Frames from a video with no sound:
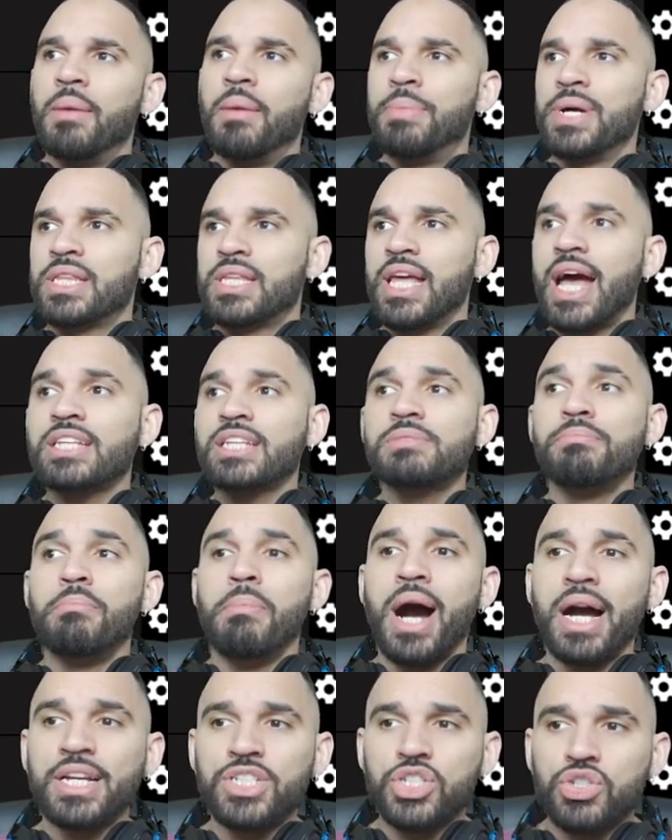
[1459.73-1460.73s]
But that's
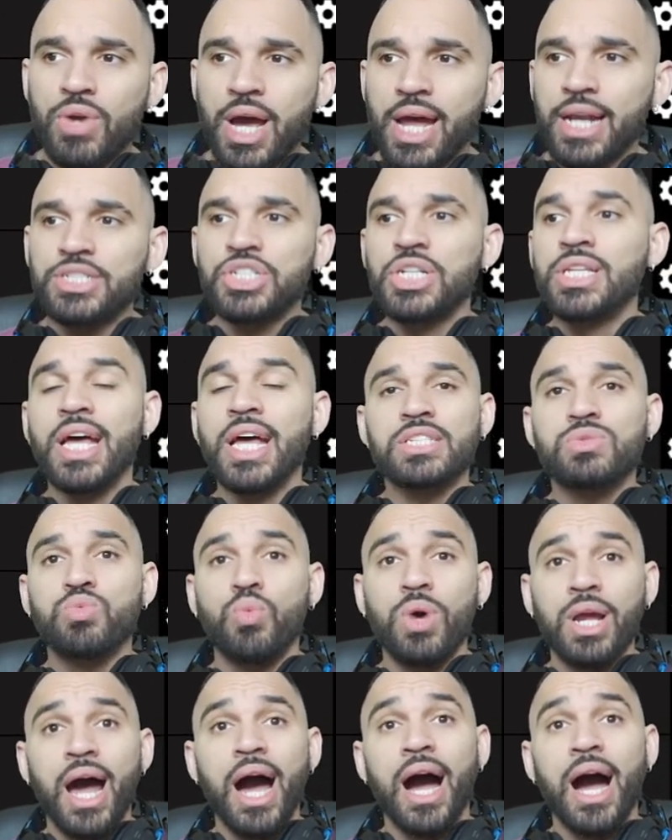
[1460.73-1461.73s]
my strategy. That's
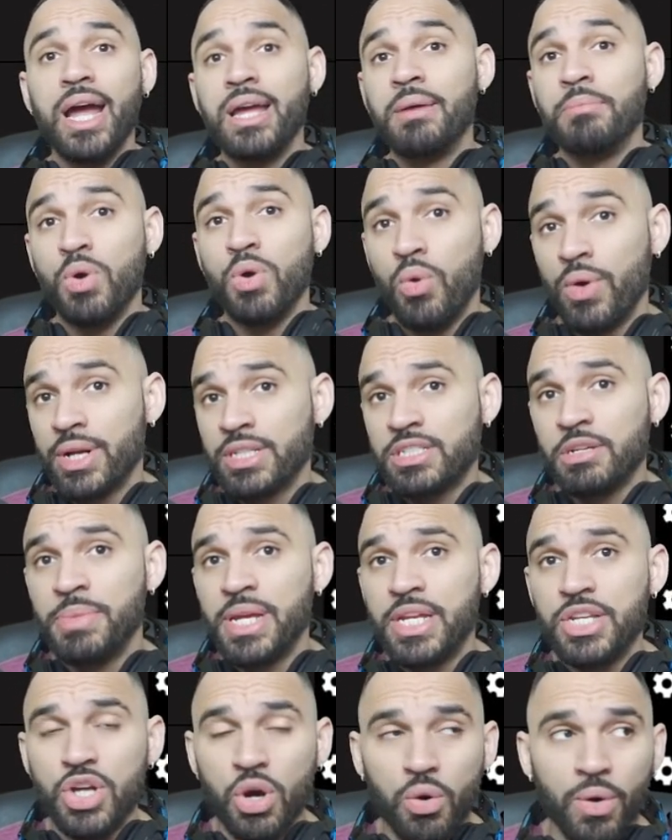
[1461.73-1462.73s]
what I am going to
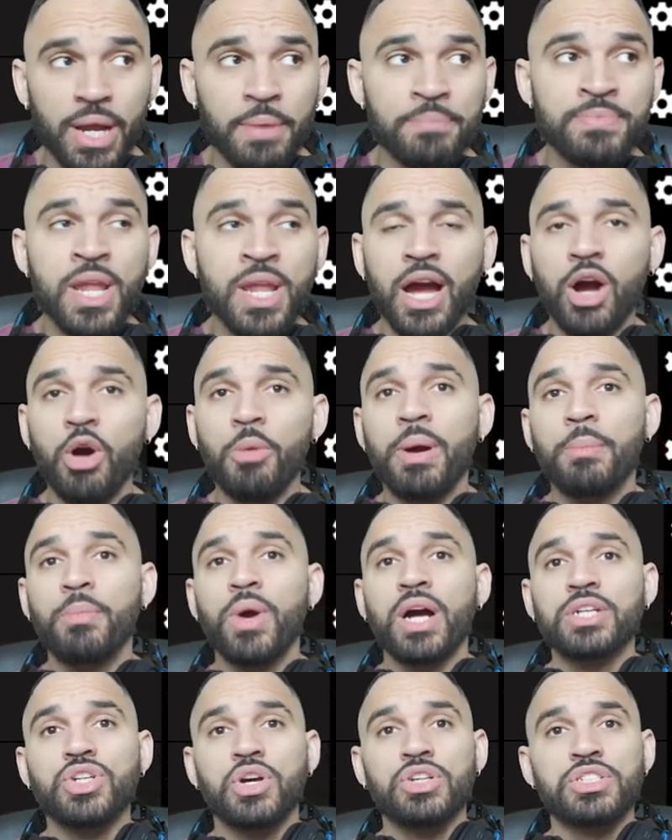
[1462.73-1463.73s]
be doing. I hope I
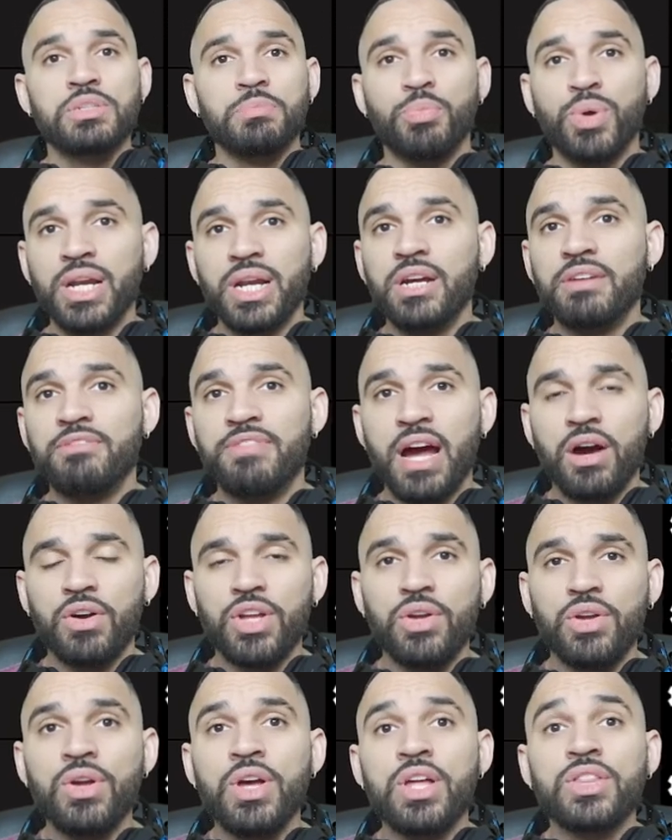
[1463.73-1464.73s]
brought y'all some pretty good
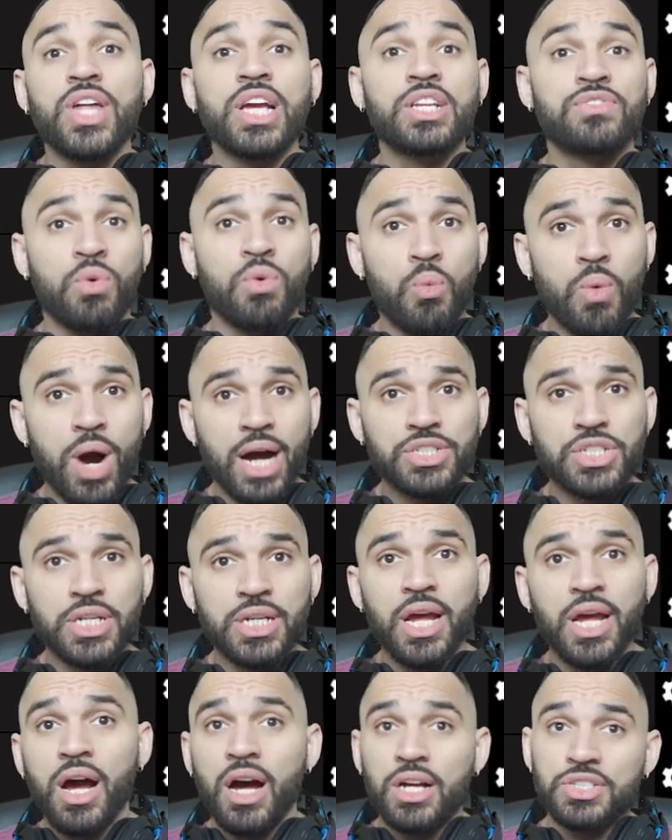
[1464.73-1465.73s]
value. Thanks for
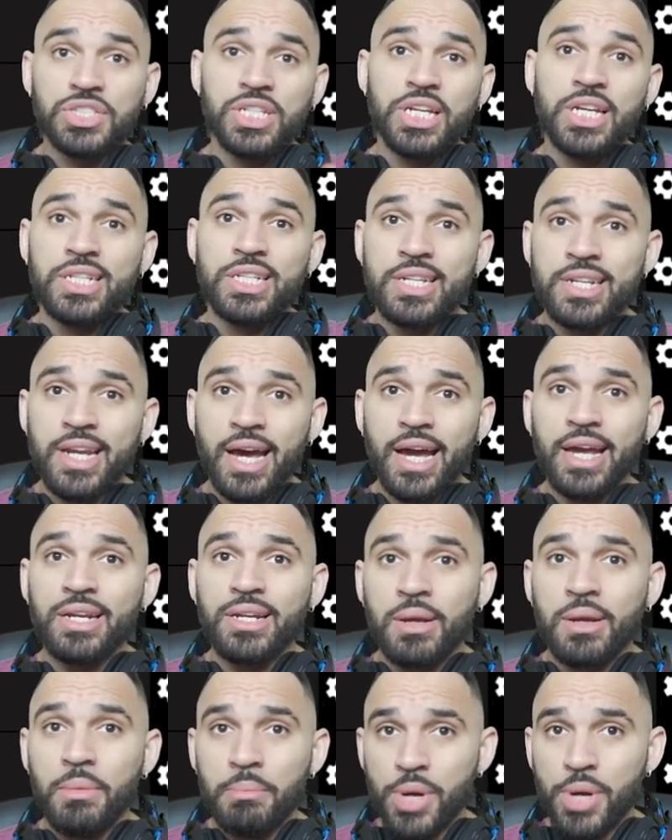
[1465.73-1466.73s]
watching. I'll see you tonight.
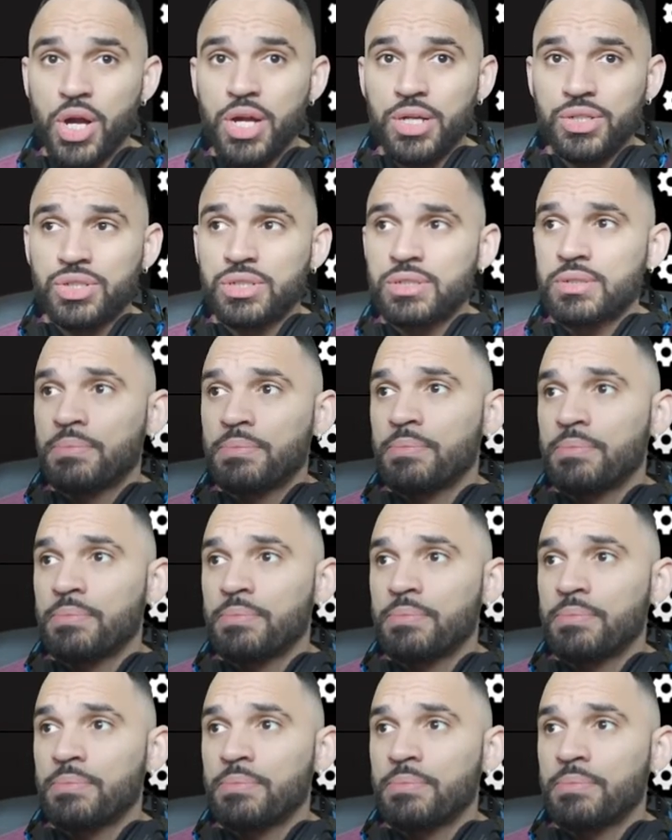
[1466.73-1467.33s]
Peace.